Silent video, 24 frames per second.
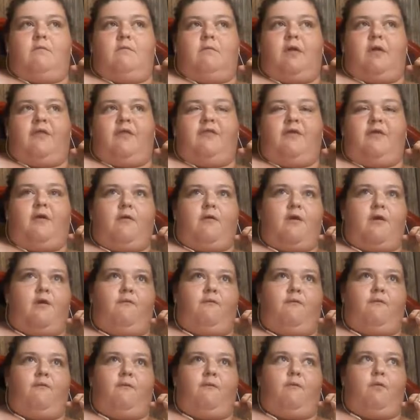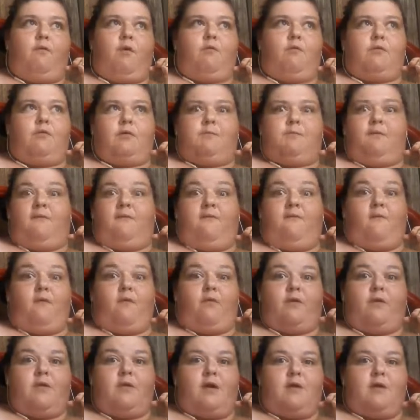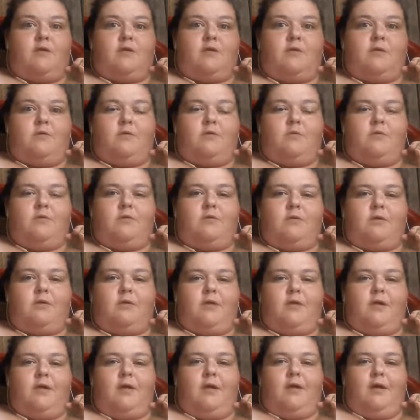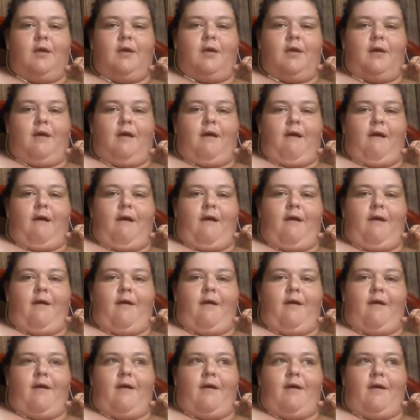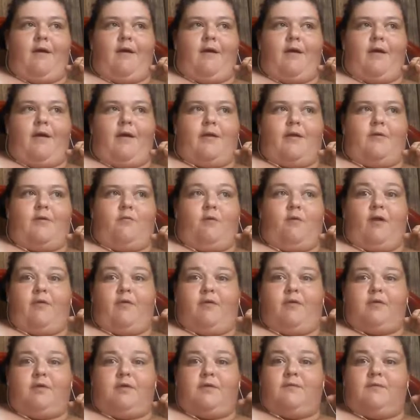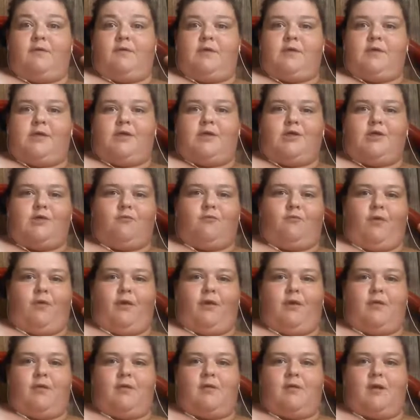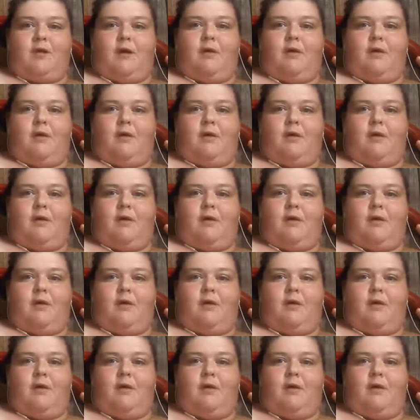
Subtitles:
a theory of what was before the dinosaurs and where their civilization went.